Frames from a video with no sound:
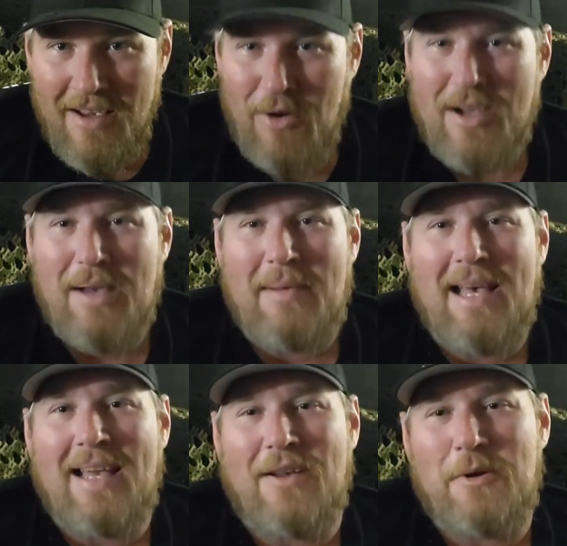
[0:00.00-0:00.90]
Oh, come
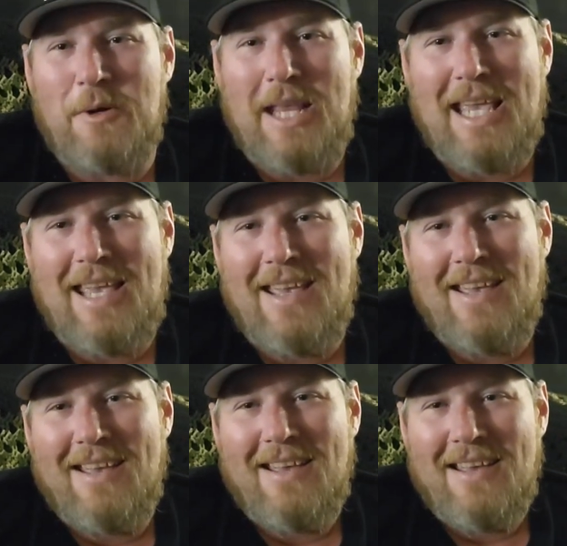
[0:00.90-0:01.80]
on, Cody.
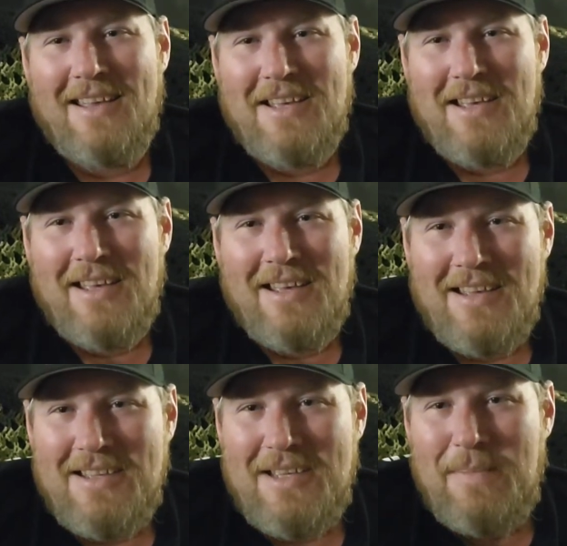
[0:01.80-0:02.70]

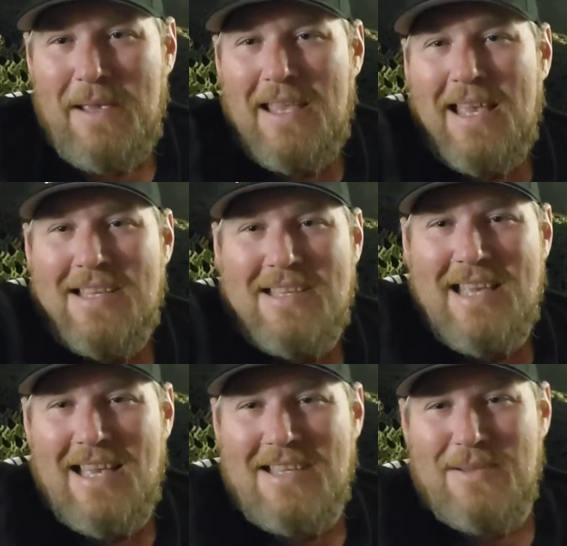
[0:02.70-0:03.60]
CP,
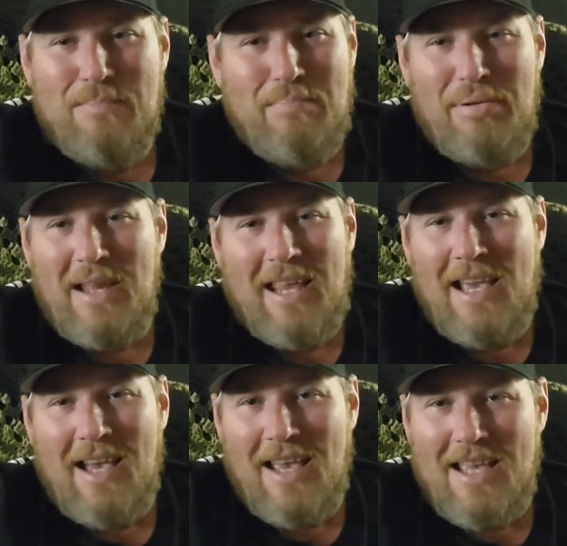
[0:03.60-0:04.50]
that's
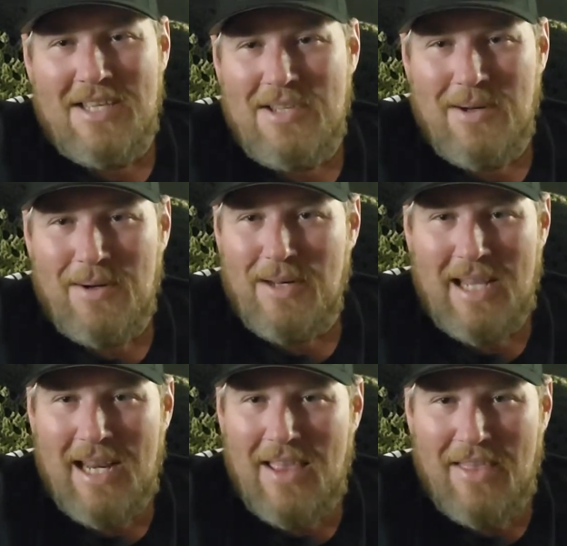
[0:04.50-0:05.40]
plenty of ice. You don't
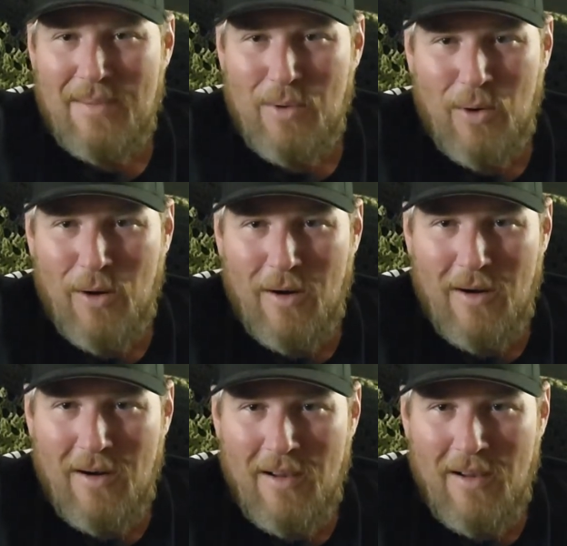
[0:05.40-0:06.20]
need anything more.